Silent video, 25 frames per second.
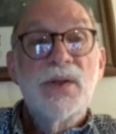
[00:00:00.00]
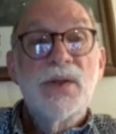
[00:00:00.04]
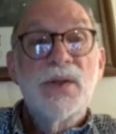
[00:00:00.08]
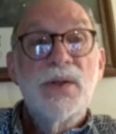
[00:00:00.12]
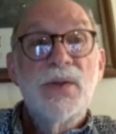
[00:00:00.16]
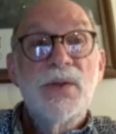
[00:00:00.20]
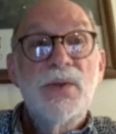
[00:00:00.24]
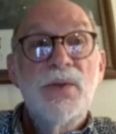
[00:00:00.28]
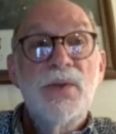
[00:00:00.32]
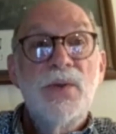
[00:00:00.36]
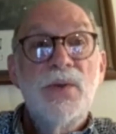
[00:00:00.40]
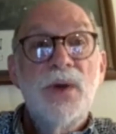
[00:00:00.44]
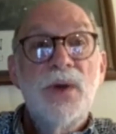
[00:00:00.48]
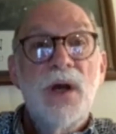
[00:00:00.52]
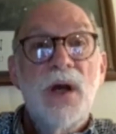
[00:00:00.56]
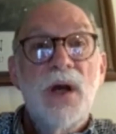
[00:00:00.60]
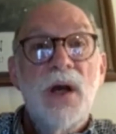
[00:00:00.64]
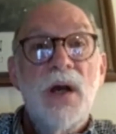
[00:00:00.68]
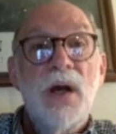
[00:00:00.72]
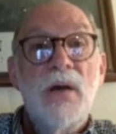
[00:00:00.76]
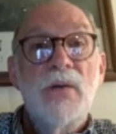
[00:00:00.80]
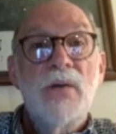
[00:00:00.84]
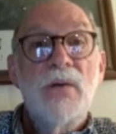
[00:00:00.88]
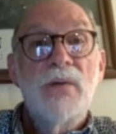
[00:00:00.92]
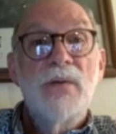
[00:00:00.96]

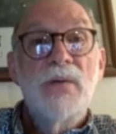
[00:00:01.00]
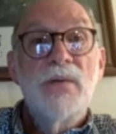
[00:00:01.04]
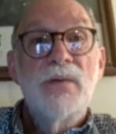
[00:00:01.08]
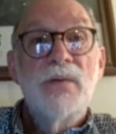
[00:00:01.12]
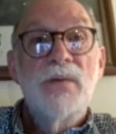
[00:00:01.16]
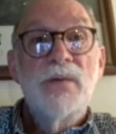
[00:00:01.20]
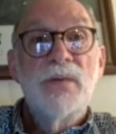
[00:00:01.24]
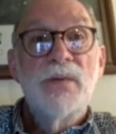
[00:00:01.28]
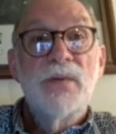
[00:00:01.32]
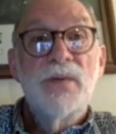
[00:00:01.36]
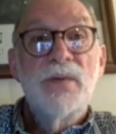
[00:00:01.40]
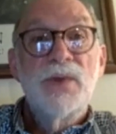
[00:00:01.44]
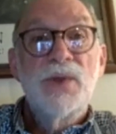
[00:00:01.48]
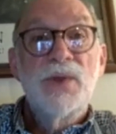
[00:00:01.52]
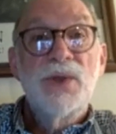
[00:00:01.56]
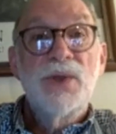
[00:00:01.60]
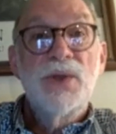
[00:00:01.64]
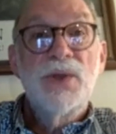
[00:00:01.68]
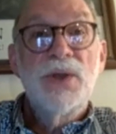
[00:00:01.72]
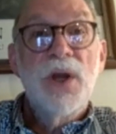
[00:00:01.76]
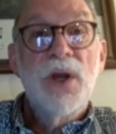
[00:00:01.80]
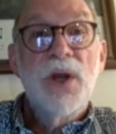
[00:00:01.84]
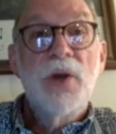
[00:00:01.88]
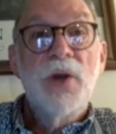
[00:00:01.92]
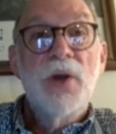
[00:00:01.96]
to
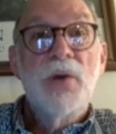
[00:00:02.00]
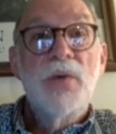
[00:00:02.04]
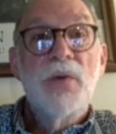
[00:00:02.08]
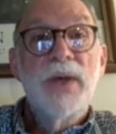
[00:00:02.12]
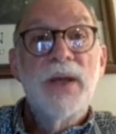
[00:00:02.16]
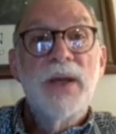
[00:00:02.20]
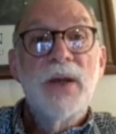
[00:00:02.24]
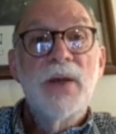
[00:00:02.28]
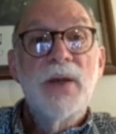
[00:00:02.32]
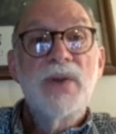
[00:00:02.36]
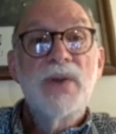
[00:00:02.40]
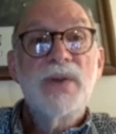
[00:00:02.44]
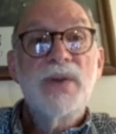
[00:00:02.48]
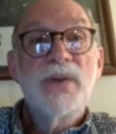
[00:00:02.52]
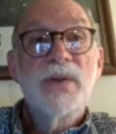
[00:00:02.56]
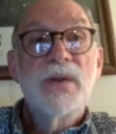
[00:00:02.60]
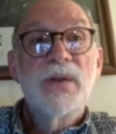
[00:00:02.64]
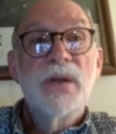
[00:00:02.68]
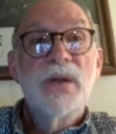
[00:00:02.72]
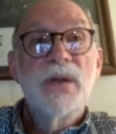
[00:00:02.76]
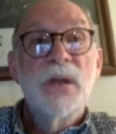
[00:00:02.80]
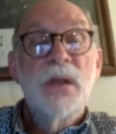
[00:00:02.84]
younger readers.